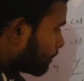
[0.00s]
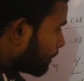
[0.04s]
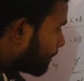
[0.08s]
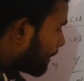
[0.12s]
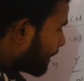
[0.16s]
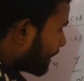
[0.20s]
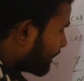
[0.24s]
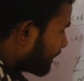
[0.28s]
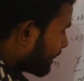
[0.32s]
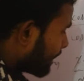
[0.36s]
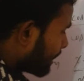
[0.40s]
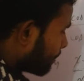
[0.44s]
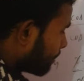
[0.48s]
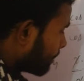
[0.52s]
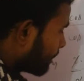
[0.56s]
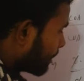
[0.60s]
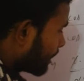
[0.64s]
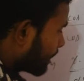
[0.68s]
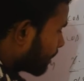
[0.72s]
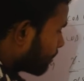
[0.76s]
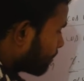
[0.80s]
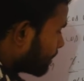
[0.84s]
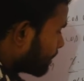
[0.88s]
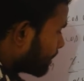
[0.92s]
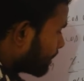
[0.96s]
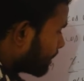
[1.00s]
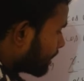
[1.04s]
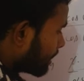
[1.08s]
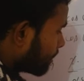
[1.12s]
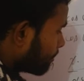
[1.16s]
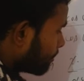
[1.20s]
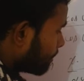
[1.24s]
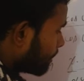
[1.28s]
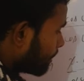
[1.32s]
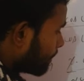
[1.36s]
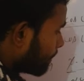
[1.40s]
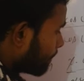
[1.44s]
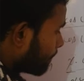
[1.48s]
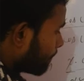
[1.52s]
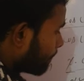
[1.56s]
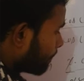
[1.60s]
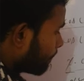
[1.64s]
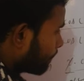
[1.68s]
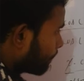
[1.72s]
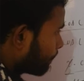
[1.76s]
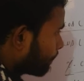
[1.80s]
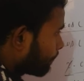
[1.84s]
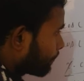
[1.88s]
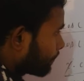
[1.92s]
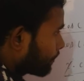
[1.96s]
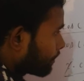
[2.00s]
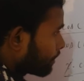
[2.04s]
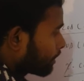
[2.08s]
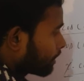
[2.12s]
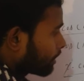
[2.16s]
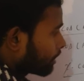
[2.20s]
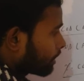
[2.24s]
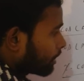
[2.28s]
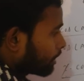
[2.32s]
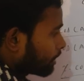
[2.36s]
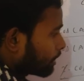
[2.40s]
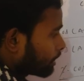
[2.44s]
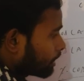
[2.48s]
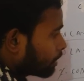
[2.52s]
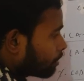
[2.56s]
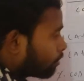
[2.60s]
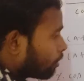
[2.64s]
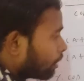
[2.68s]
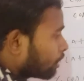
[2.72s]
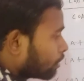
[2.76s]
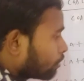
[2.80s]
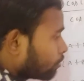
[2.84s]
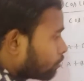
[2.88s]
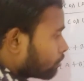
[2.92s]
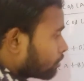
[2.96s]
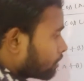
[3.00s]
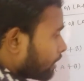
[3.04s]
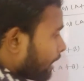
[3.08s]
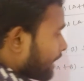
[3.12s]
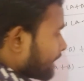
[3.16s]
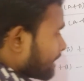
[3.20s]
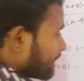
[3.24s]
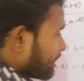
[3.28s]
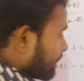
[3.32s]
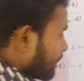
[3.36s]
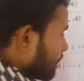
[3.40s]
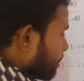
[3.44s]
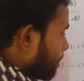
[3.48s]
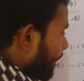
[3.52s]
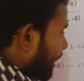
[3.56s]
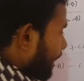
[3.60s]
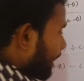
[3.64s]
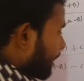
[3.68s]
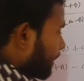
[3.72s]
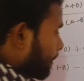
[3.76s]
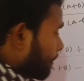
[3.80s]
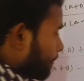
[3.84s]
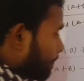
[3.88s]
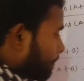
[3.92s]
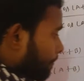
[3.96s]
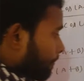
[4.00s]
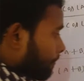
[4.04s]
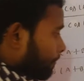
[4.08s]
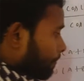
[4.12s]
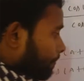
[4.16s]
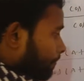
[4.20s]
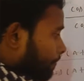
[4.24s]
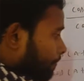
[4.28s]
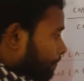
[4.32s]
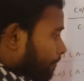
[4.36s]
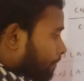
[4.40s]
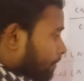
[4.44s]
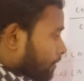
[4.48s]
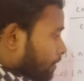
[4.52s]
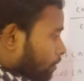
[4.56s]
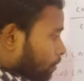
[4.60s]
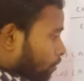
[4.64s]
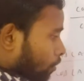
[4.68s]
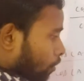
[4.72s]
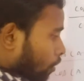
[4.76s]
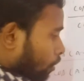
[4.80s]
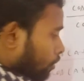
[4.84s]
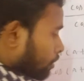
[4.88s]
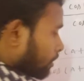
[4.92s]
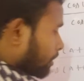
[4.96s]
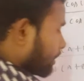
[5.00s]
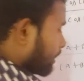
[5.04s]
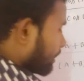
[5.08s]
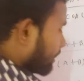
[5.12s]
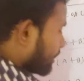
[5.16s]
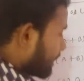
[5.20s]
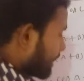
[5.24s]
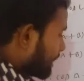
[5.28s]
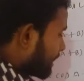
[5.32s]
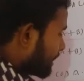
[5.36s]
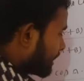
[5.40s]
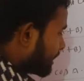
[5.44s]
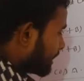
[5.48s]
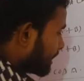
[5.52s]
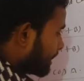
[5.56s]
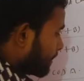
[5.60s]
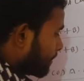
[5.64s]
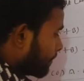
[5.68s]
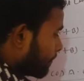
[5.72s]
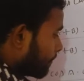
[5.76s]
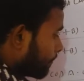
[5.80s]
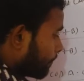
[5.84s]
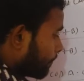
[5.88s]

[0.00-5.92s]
b by 10b, that means 10b is equal to sin c by cos c, 10c